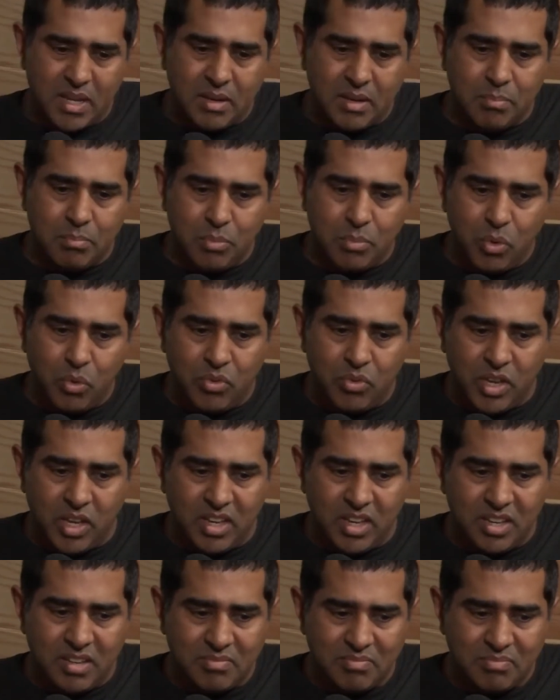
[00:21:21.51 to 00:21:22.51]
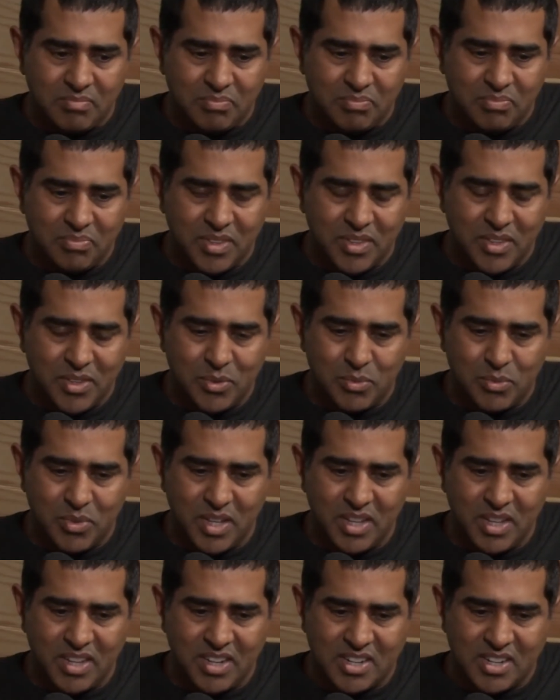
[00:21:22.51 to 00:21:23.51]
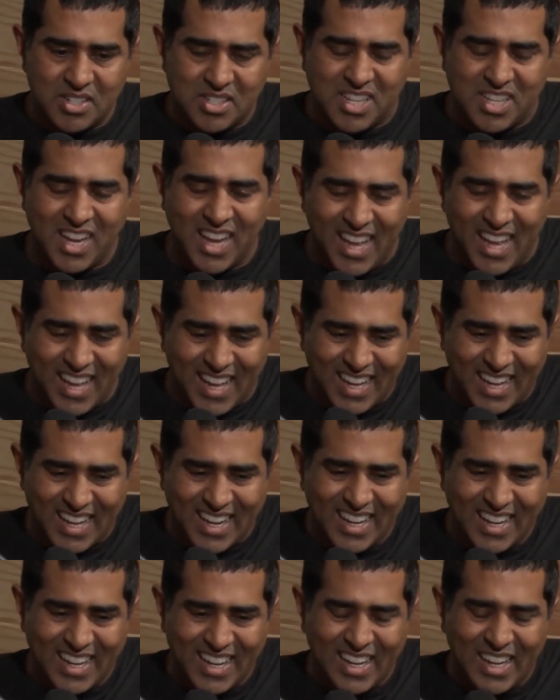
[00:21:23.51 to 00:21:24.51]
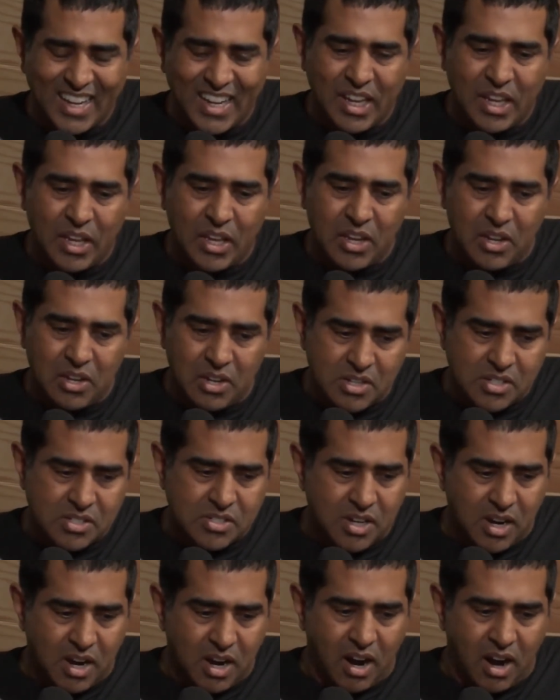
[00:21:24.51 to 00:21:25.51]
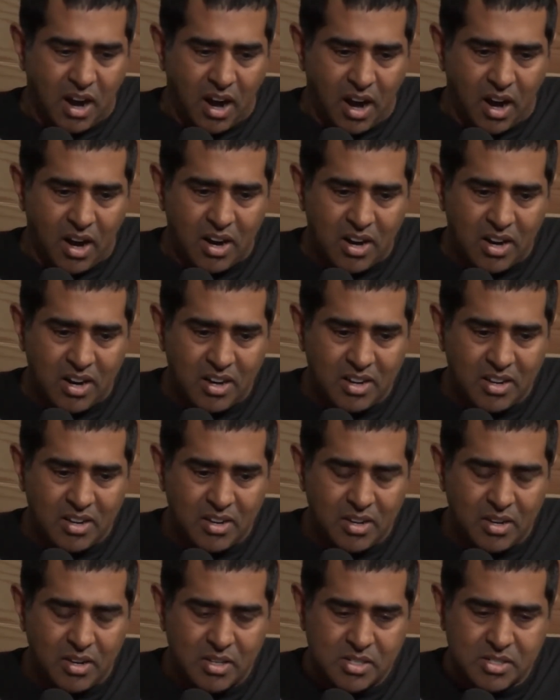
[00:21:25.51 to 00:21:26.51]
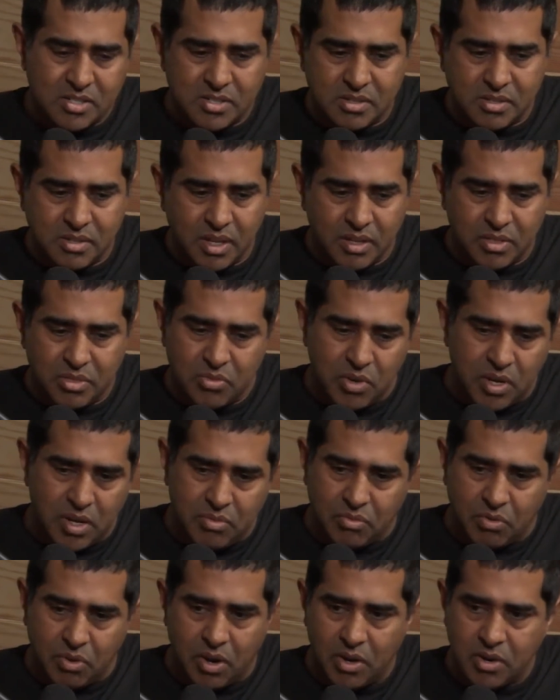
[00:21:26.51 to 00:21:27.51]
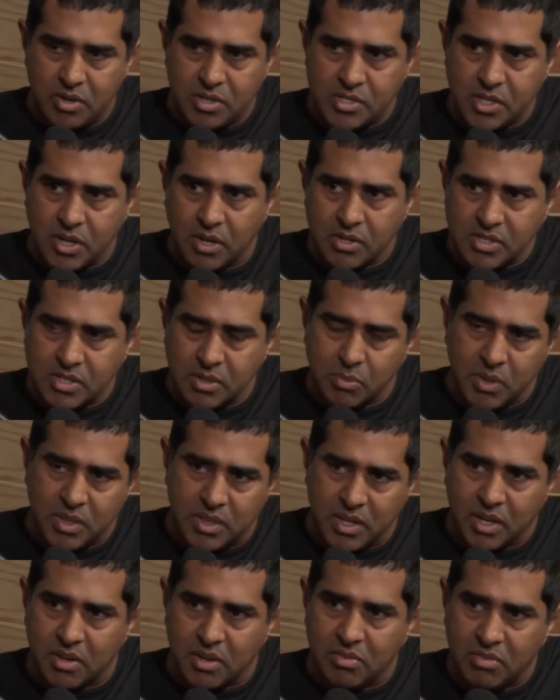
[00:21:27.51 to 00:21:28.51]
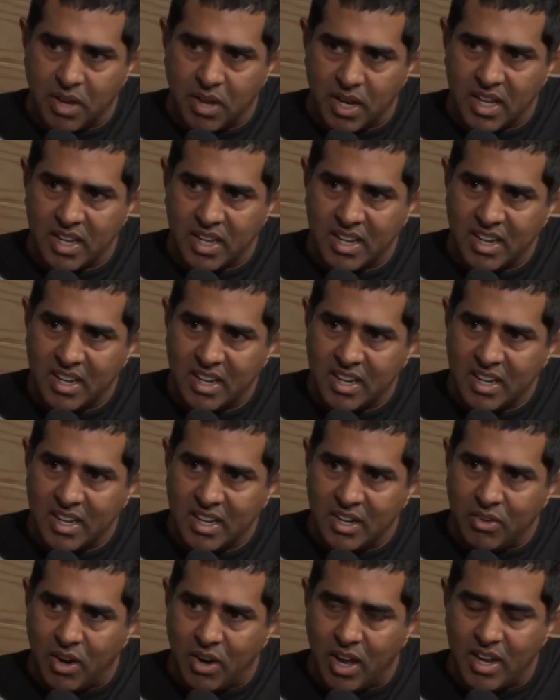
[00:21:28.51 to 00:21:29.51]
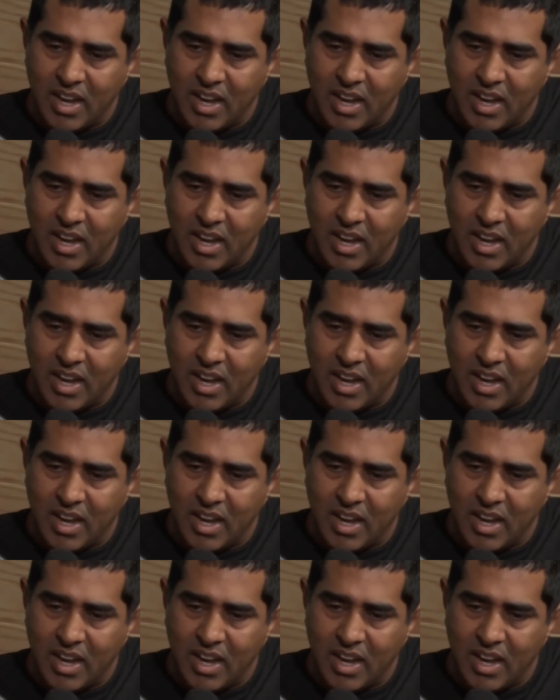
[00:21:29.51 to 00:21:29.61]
a movie, you really are saying, here's like 300-400 jokes that we think are funny, right?